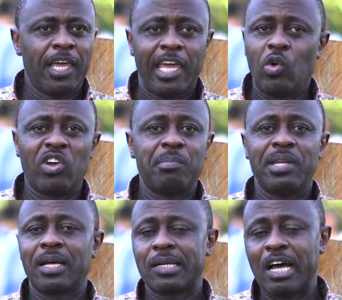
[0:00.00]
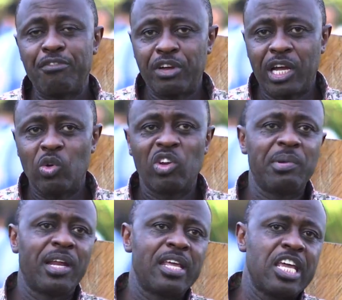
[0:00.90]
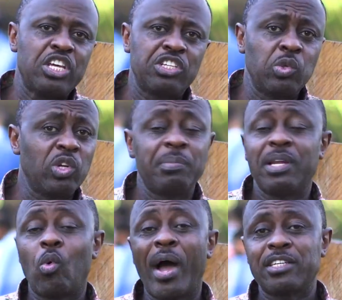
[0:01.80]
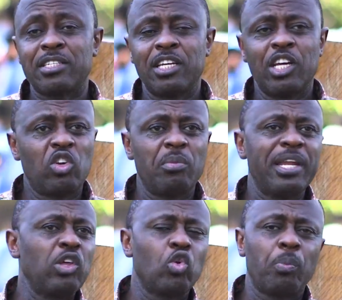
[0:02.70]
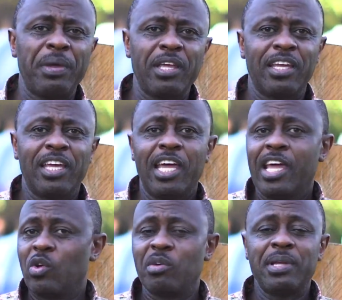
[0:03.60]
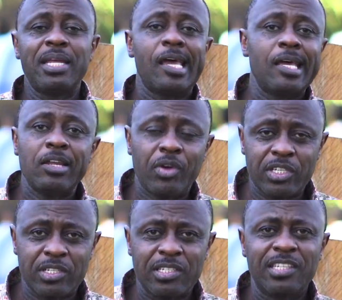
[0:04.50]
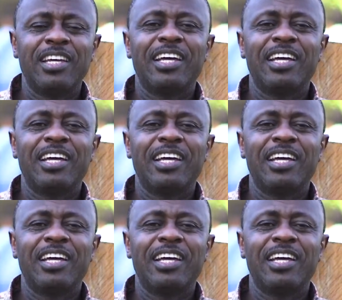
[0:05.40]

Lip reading: He would have been an African, he would have been an Asian, he would have been a white, he would have been a European, he would have been any race.